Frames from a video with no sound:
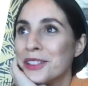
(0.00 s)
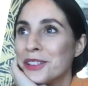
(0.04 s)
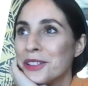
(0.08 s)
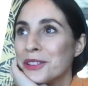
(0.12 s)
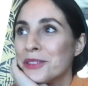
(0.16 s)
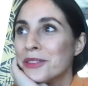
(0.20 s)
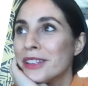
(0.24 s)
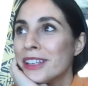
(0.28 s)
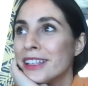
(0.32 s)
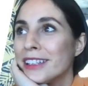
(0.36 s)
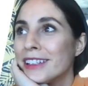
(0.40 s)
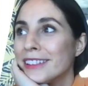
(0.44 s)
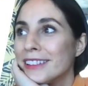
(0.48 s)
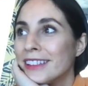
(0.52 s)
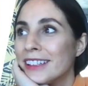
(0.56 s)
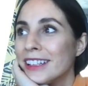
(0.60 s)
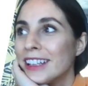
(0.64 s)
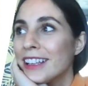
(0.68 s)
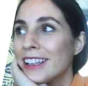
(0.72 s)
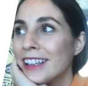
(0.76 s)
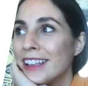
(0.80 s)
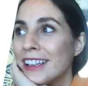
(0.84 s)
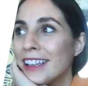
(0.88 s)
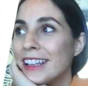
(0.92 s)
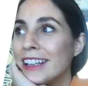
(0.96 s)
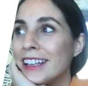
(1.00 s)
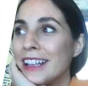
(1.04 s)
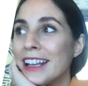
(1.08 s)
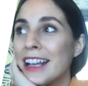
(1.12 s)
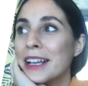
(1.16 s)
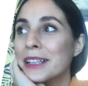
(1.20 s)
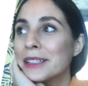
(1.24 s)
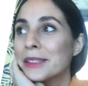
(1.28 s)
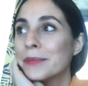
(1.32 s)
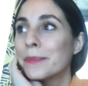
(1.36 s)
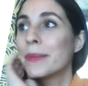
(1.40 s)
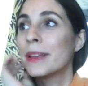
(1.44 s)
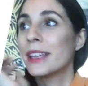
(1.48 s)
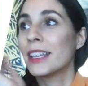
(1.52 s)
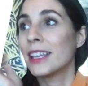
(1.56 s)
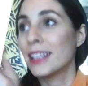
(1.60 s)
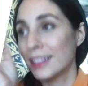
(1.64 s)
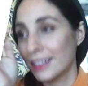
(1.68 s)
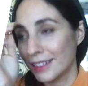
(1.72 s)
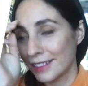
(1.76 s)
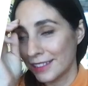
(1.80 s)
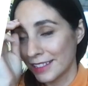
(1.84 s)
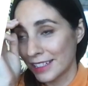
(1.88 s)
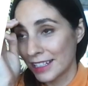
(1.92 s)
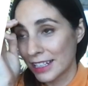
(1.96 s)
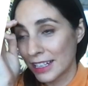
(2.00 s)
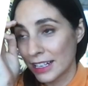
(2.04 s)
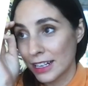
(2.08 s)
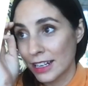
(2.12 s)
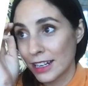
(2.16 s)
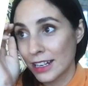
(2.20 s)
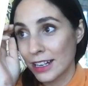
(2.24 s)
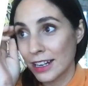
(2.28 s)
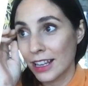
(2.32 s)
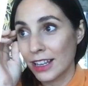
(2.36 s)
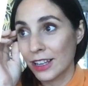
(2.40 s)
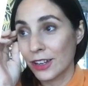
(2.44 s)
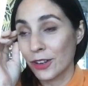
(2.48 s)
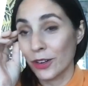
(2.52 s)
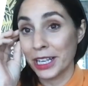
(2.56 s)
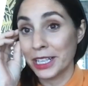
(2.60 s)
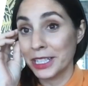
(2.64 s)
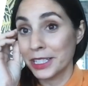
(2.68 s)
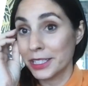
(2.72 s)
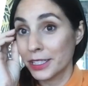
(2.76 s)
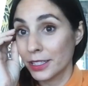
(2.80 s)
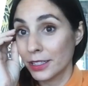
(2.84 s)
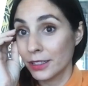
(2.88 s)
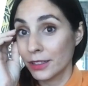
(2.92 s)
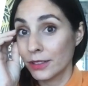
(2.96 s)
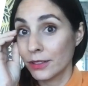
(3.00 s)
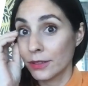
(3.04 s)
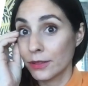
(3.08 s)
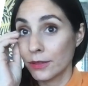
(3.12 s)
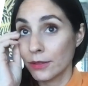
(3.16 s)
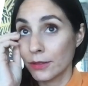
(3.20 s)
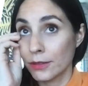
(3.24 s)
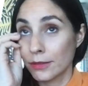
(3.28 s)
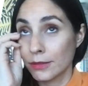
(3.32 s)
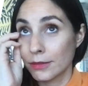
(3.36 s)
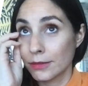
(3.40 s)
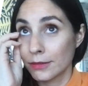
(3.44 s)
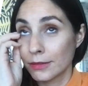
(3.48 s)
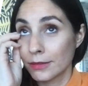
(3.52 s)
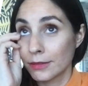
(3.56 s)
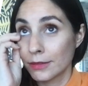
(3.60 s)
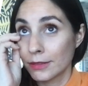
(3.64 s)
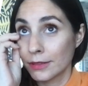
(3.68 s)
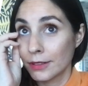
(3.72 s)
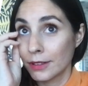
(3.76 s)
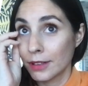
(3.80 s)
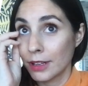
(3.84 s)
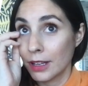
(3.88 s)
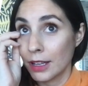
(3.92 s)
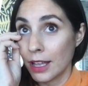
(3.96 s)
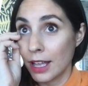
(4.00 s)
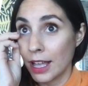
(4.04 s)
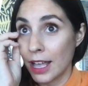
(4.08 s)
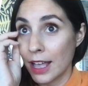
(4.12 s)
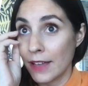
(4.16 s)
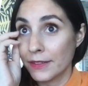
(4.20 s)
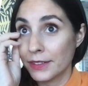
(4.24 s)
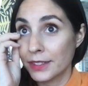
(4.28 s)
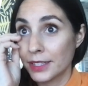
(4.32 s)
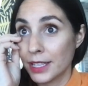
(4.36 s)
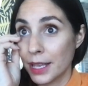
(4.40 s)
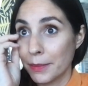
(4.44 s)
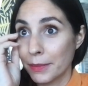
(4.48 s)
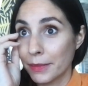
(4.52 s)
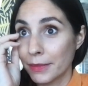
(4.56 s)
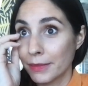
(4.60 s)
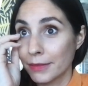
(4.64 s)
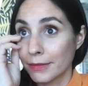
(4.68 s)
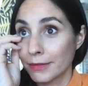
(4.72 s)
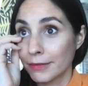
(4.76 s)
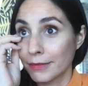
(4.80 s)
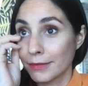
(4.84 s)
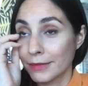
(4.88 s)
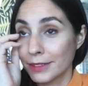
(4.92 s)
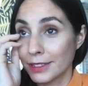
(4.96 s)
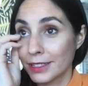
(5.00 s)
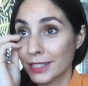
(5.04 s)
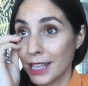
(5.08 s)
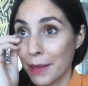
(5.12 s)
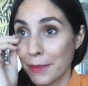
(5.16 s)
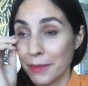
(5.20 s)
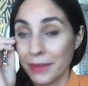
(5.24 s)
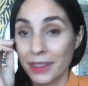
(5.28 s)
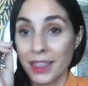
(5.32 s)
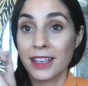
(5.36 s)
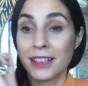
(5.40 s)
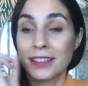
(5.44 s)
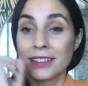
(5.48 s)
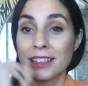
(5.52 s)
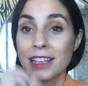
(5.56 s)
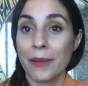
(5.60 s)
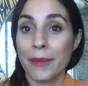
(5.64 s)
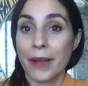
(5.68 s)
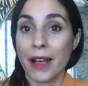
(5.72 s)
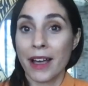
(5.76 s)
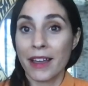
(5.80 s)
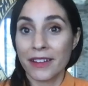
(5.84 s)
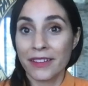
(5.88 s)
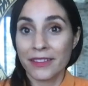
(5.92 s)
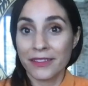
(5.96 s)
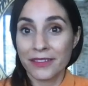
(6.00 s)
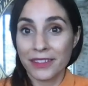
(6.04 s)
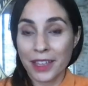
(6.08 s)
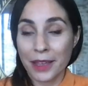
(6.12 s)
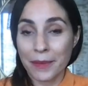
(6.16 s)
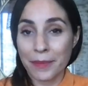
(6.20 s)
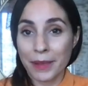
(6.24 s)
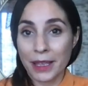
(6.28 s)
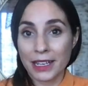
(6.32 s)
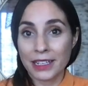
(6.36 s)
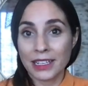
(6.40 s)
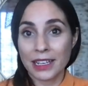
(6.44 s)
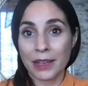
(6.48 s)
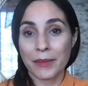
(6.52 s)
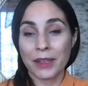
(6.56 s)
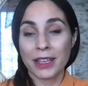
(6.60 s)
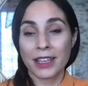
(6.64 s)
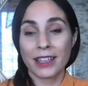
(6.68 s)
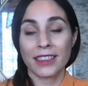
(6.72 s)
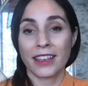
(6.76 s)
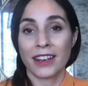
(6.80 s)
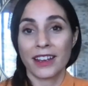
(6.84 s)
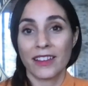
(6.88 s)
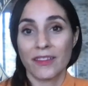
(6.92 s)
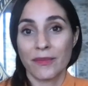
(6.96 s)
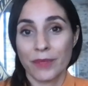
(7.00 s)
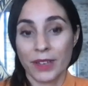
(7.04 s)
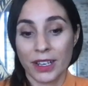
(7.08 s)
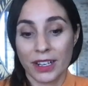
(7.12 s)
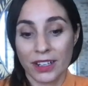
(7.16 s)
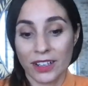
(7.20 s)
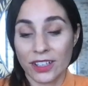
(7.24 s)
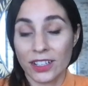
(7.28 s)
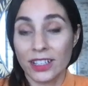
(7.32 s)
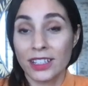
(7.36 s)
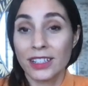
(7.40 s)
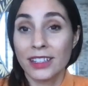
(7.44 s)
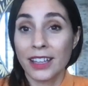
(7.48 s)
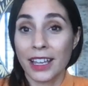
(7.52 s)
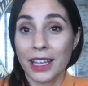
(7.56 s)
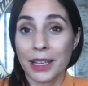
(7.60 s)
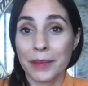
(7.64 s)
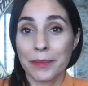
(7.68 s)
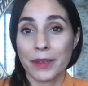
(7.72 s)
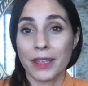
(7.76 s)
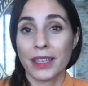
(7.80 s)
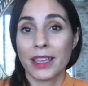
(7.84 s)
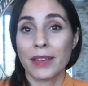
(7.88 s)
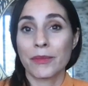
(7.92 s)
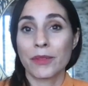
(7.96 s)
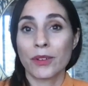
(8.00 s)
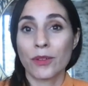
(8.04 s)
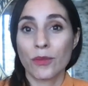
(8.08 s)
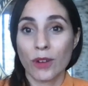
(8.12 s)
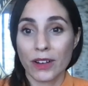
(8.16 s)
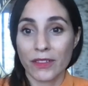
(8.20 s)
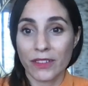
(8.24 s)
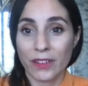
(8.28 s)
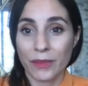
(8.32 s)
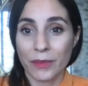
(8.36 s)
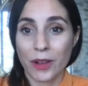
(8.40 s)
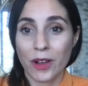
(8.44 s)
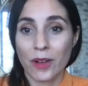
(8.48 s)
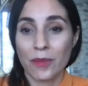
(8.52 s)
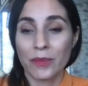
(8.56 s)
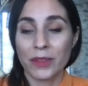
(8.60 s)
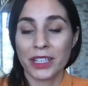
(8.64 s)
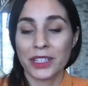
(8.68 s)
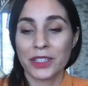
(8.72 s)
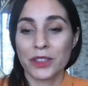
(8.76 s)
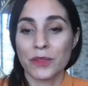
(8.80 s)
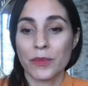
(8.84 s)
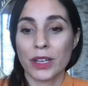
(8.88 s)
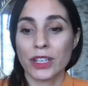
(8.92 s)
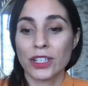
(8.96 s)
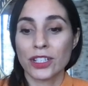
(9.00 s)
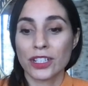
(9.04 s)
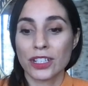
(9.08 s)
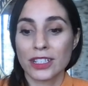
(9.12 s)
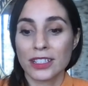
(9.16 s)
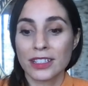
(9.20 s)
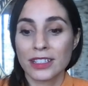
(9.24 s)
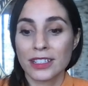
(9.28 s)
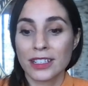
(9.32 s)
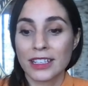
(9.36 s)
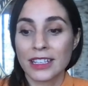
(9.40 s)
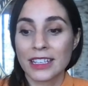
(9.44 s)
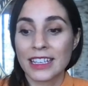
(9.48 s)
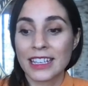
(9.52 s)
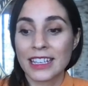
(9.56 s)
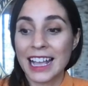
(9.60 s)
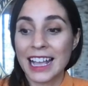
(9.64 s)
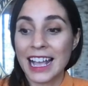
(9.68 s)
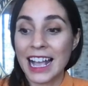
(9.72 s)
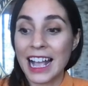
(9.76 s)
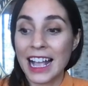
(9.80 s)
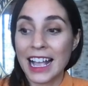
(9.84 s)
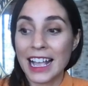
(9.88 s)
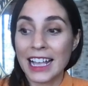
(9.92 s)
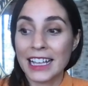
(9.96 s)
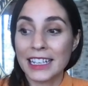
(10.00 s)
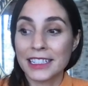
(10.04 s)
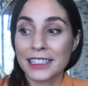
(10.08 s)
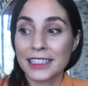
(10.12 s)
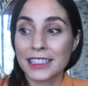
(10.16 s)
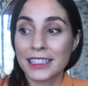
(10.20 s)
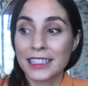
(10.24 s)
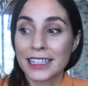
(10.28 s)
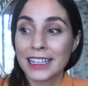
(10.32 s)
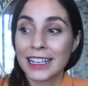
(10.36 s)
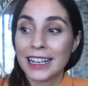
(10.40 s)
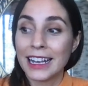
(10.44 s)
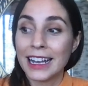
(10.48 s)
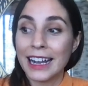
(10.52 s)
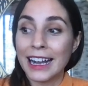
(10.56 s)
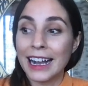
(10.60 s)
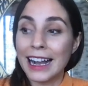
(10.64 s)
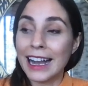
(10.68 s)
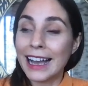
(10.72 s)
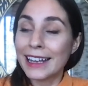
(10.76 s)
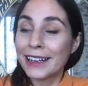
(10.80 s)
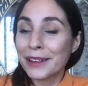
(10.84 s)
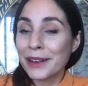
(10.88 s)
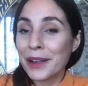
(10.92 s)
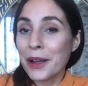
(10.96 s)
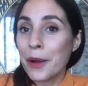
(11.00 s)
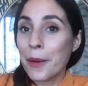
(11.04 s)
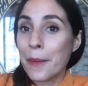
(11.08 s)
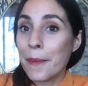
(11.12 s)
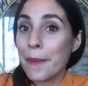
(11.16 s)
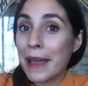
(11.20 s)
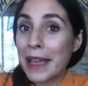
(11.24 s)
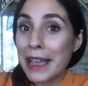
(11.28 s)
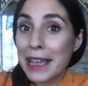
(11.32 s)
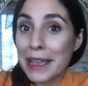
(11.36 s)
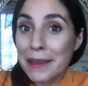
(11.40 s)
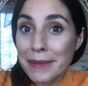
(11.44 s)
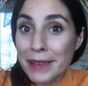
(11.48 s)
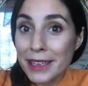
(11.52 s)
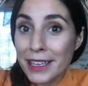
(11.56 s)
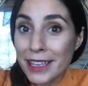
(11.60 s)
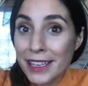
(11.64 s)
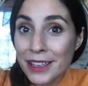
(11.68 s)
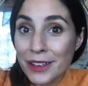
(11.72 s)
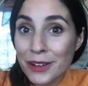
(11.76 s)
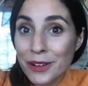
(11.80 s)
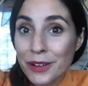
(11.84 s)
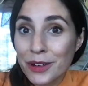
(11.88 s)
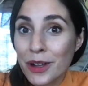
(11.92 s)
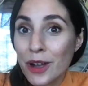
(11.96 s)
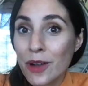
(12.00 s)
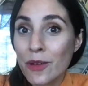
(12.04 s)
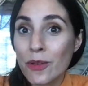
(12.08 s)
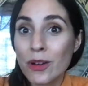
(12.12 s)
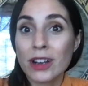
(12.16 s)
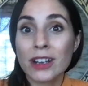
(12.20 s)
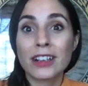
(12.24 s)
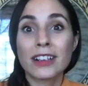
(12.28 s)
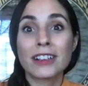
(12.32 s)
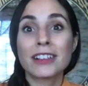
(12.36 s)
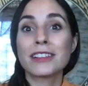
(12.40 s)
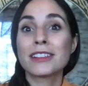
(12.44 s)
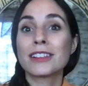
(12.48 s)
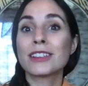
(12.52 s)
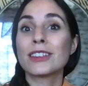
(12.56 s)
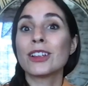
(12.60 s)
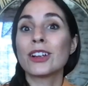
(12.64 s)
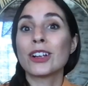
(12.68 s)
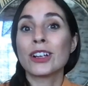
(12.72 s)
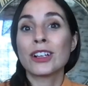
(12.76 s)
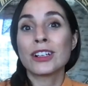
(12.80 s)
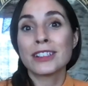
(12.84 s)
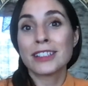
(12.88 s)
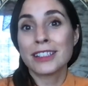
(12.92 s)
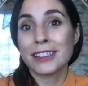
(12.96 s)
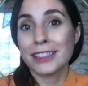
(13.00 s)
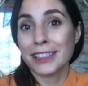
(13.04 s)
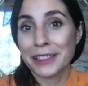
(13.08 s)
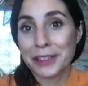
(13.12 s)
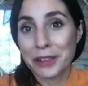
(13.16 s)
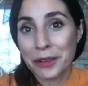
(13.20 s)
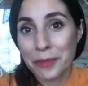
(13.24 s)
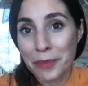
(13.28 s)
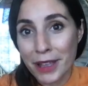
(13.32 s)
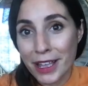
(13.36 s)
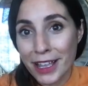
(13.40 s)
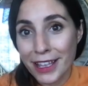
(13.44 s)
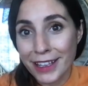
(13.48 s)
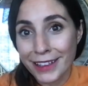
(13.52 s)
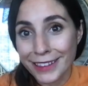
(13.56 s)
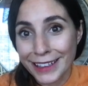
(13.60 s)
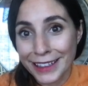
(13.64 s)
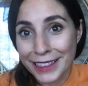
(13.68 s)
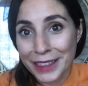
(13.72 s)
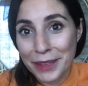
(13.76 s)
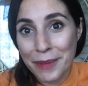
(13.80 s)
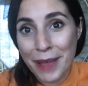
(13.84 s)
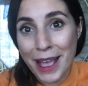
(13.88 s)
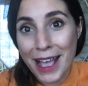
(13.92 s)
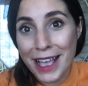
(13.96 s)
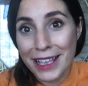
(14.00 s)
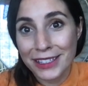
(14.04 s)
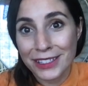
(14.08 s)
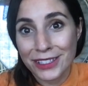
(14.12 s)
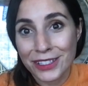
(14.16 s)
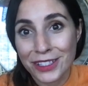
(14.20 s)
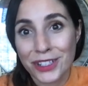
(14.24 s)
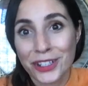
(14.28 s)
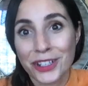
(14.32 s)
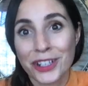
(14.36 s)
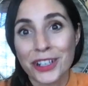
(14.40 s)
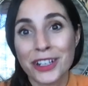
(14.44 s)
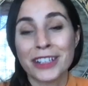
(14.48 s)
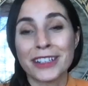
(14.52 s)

too that it has been great to have some some things come out of the pandemic that have been good, like being able to work from home, like you mentioned, and I don't know, maybe your coworkers learned a little bit in the past year.